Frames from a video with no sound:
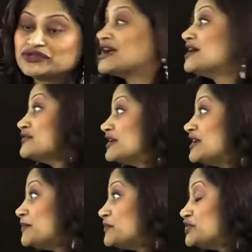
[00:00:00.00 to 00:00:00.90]
Reena I
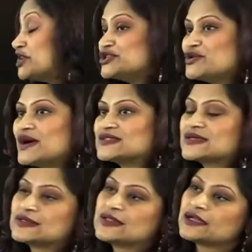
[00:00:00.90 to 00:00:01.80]
really appreciate you
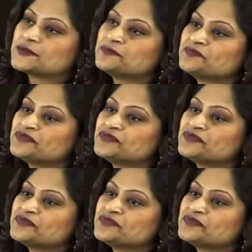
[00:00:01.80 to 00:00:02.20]
asking that